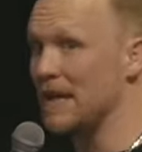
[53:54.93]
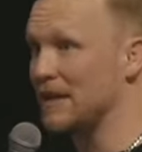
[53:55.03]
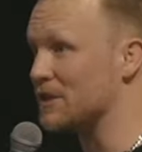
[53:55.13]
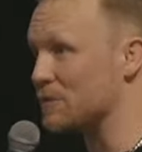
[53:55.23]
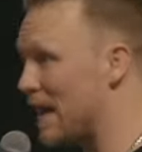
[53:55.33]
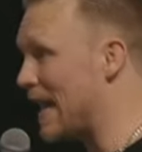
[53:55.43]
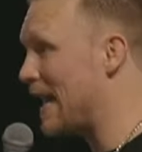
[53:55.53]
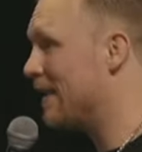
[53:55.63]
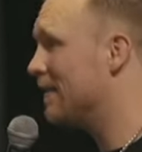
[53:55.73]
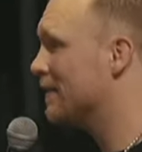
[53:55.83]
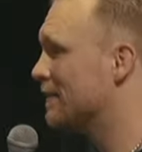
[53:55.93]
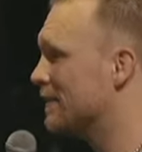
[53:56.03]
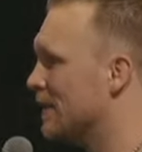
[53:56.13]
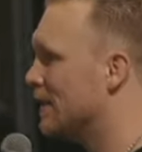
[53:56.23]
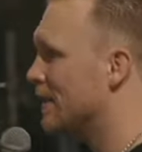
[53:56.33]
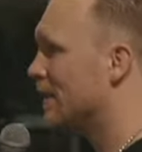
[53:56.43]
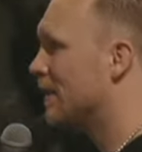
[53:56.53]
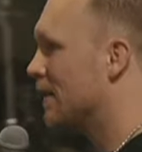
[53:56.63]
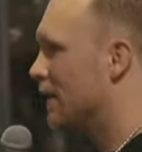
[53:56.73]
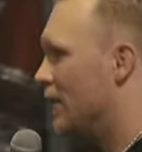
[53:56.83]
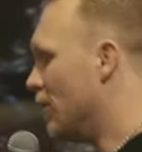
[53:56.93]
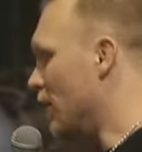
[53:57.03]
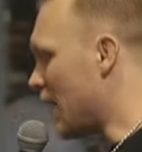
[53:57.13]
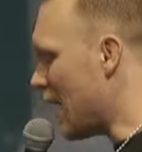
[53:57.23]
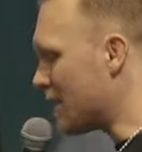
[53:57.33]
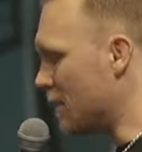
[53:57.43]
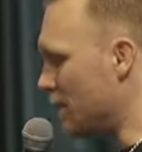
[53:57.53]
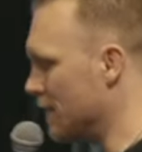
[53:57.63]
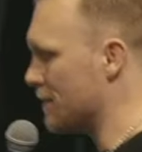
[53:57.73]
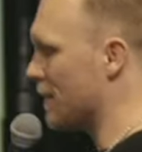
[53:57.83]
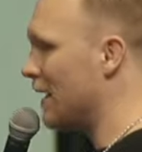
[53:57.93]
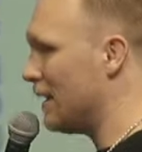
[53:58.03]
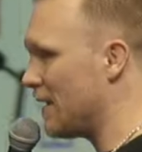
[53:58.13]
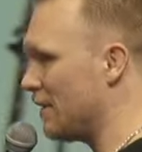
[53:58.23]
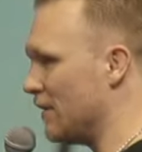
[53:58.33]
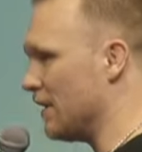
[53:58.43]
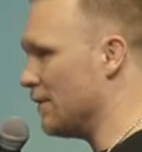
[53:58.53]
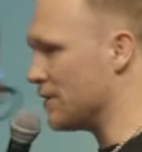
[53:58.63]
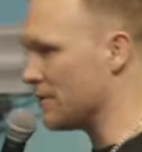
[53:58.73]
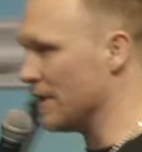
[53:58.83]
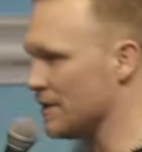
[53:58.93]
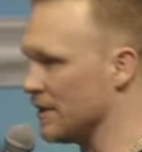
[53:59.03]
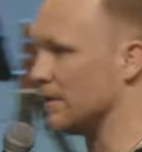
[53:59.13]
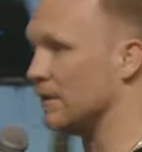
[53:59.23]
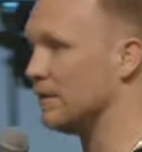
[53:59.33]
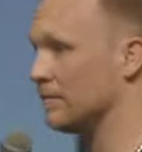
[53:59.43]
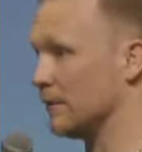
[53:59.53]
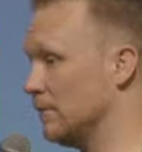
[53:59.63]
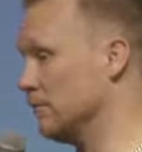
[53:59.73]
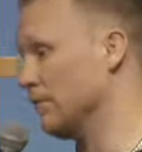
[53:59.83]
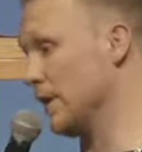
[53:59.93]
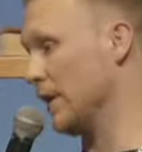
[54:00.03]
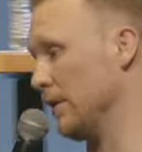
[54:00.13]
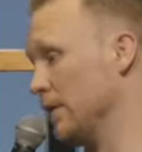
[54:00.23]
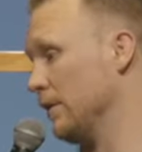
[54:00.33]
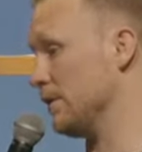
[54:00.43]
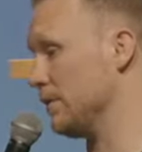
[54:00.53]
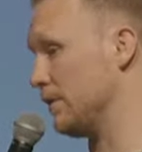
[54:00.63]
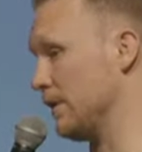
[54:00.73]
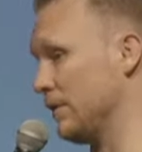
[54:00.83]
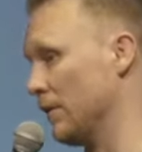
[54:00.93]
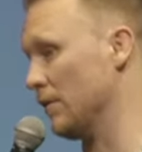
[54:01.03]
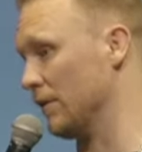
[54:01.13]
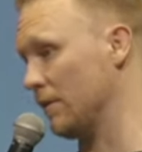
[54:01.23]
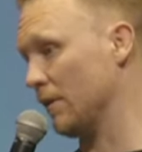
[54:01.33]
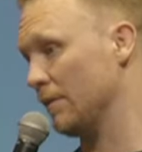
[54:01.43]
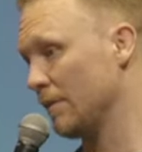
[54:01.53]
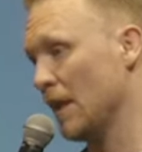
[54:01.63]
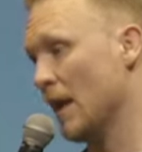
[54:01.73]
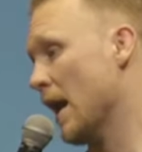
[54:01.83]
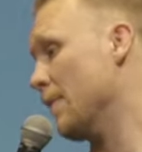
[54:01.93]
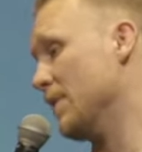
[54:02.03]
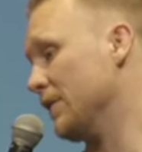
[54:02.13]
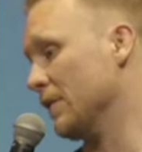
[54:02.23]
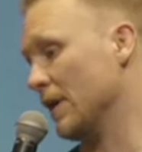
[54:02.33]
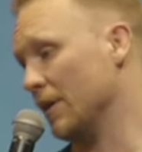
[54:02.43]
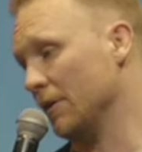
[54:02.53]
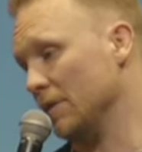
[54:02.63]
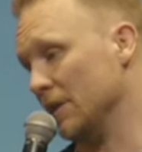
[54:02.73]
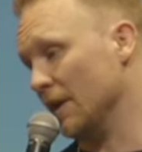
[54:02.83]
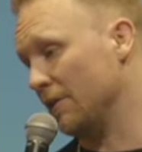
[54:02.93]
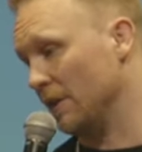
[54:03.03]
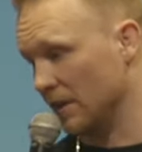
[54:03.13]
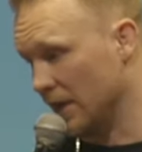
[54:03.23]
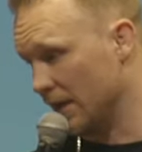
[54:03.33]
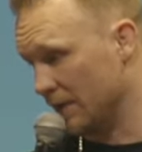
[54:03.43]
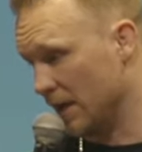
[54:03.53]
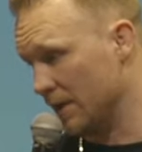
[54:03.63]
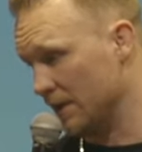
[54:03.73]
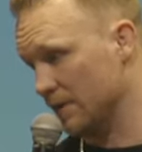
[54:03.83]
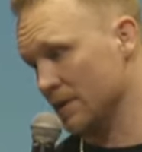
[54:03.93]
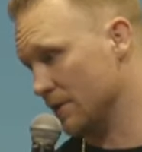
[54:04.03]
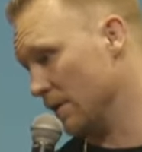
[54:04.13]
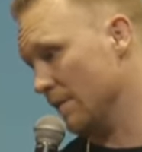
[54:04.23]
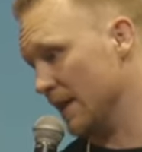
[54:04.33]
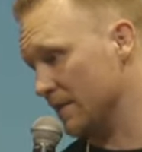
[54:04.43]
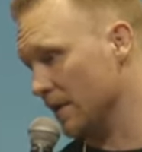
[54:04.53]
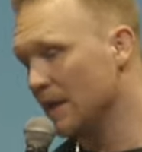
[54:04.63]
that make us mad. You know what gossip is, right? Let me give you a demonstration. Man, did you see so-and-so? I bet they're not going to be nothing in life, and I bet they're just going to mess